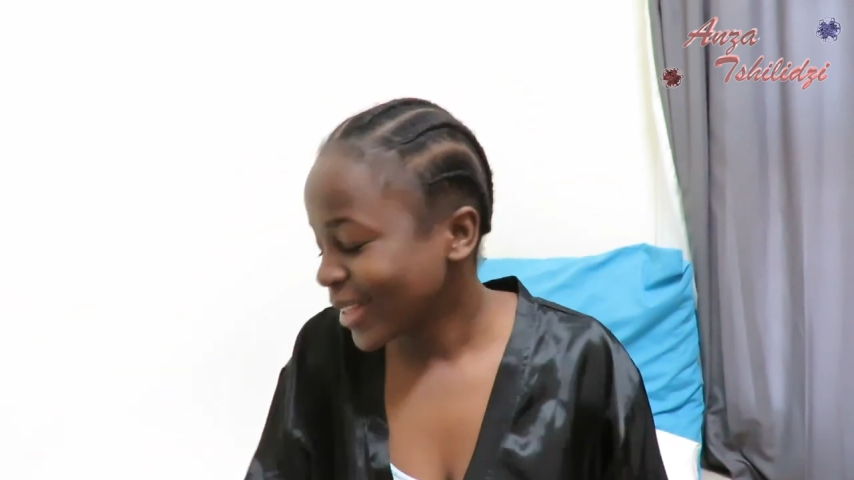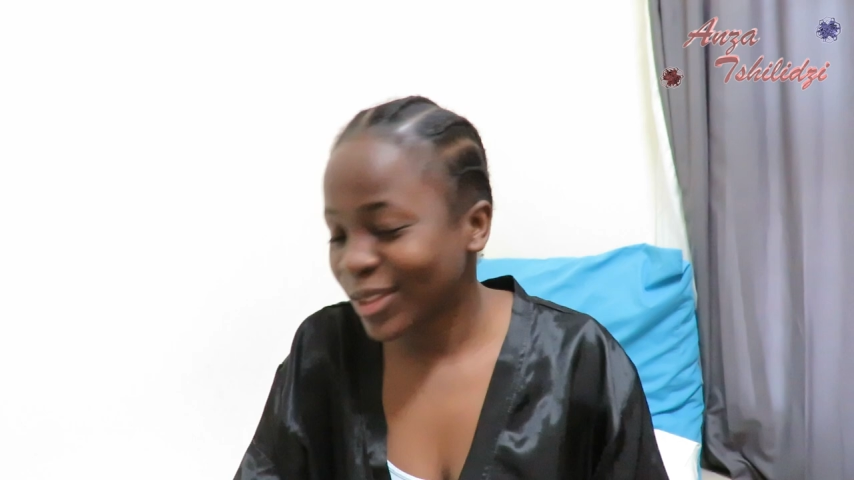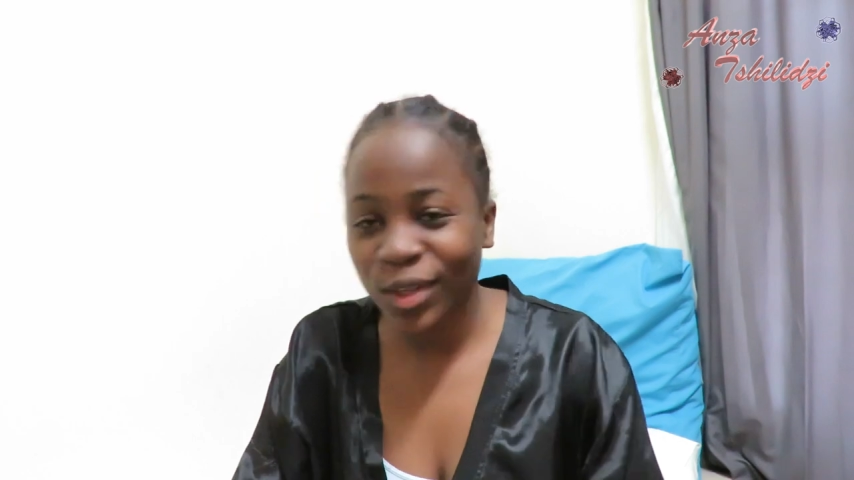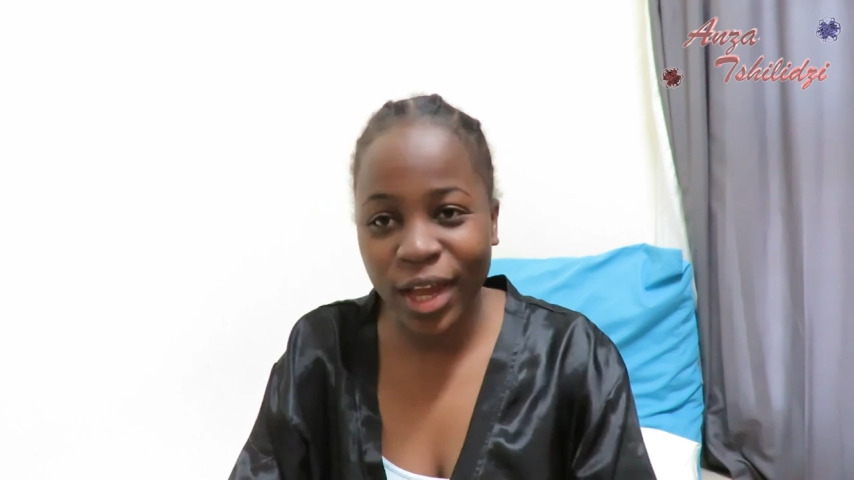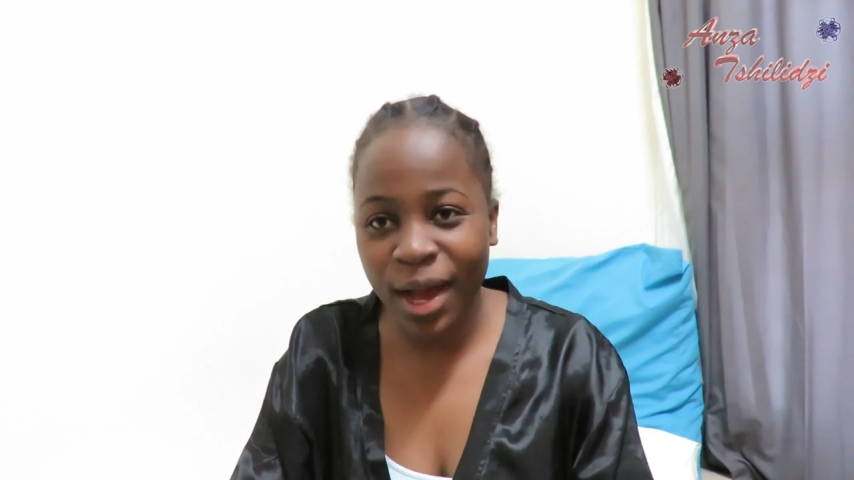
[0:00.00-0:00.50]

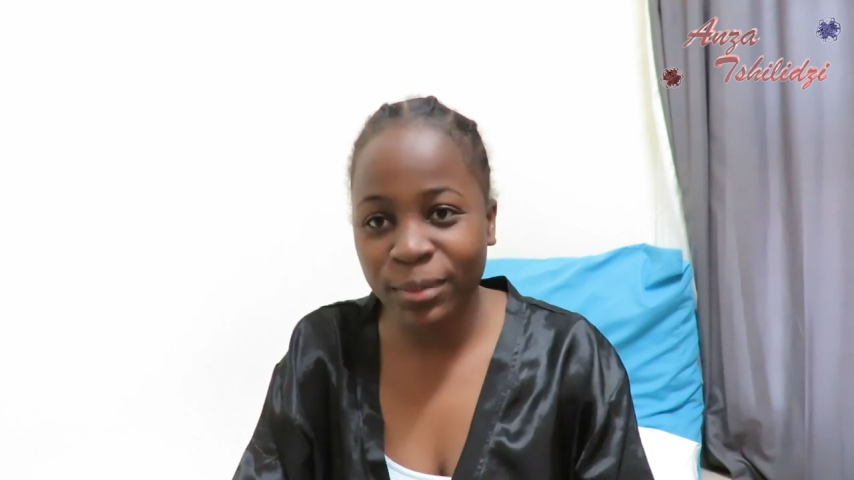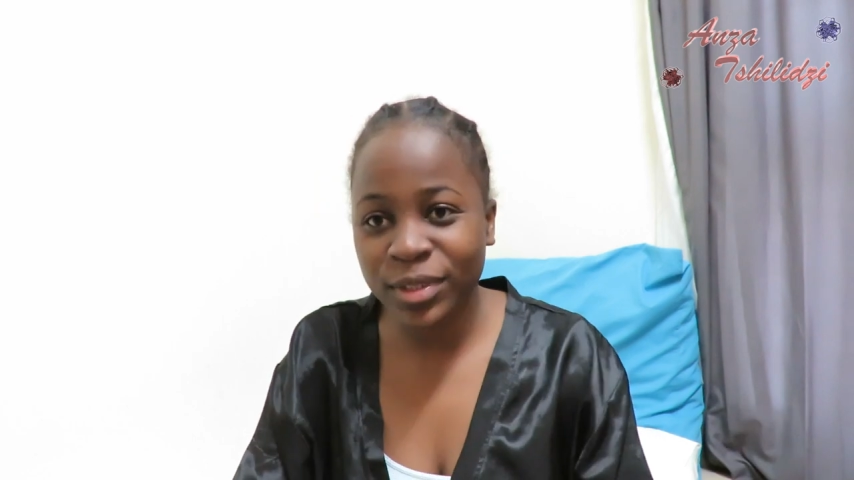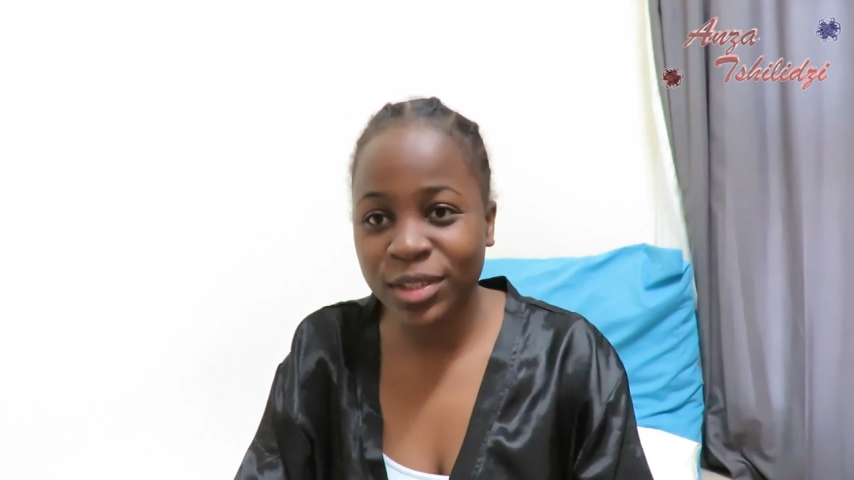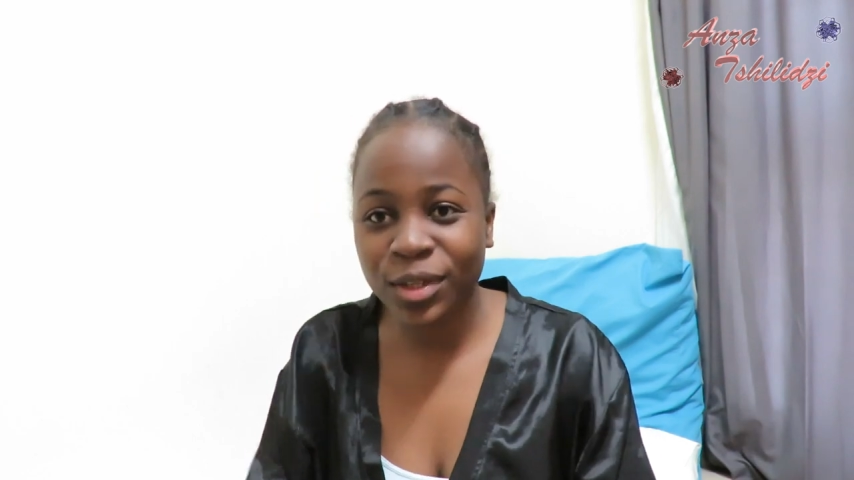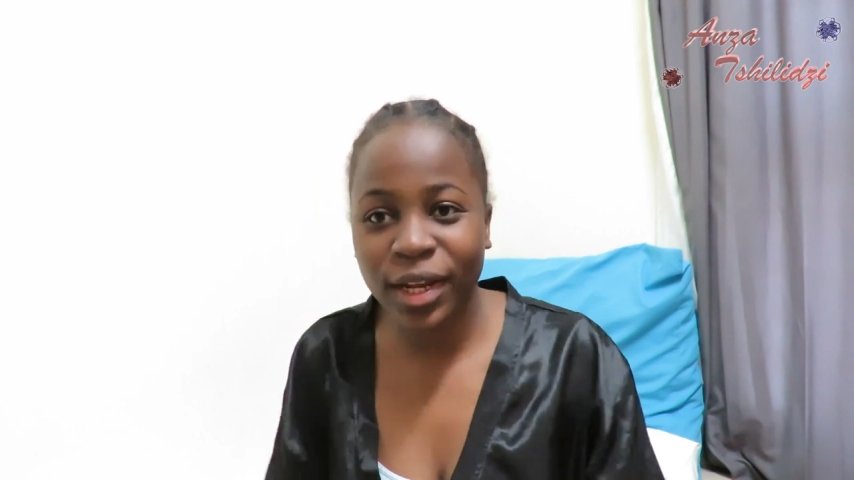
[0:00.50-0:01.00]
So yeah,
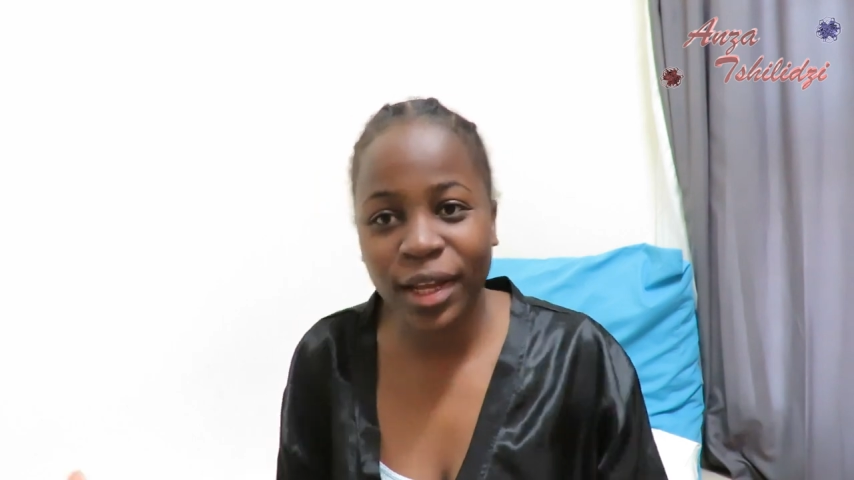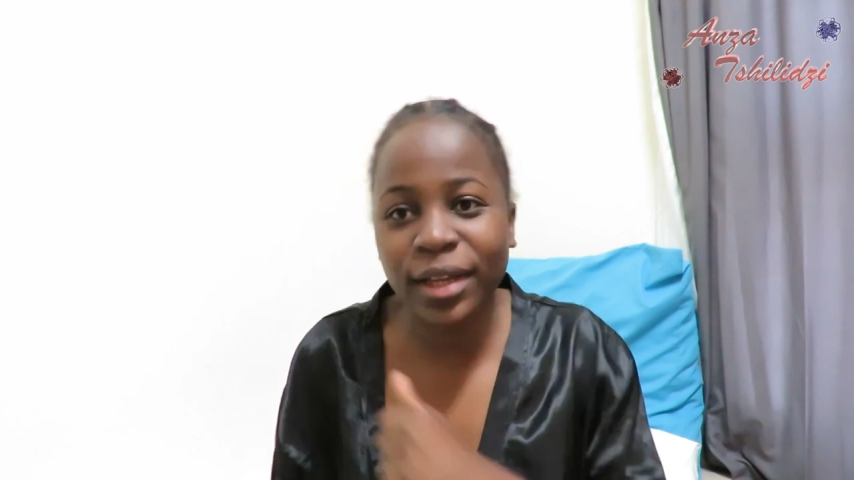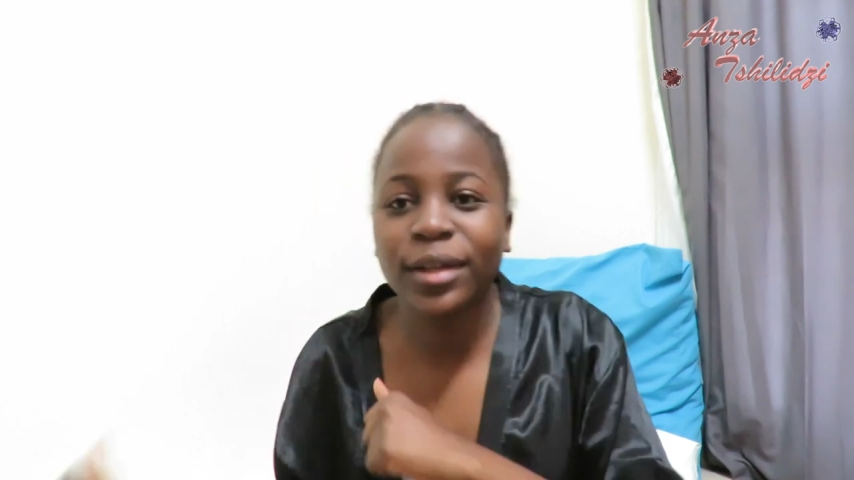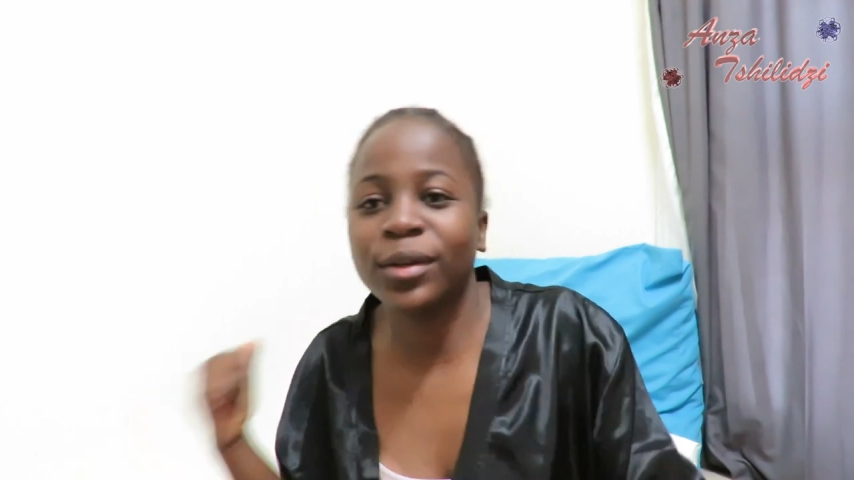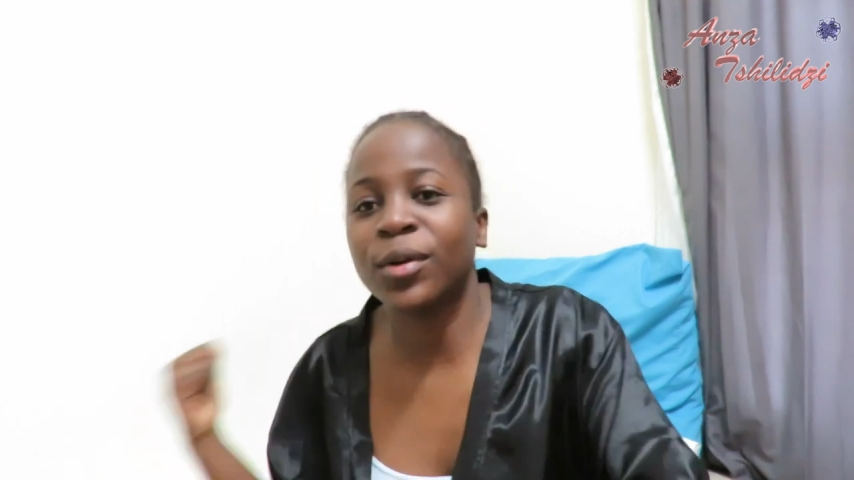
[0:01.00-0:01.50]
I'm just gonna